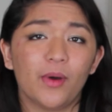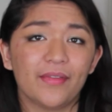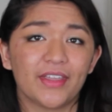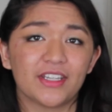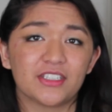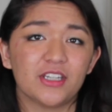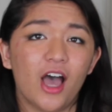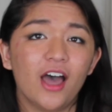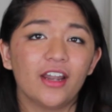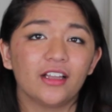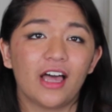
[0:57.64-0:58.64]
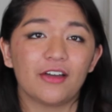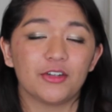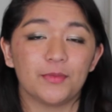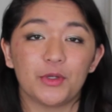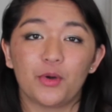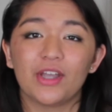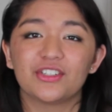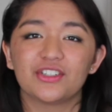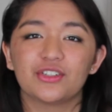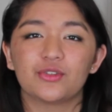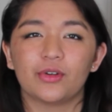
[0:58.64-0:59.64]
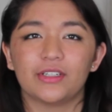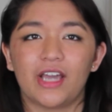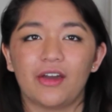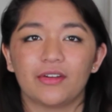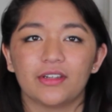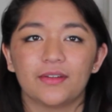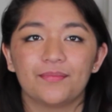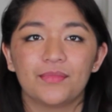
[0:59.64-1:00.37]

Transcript: one that is not allowed to be questioned or doubted.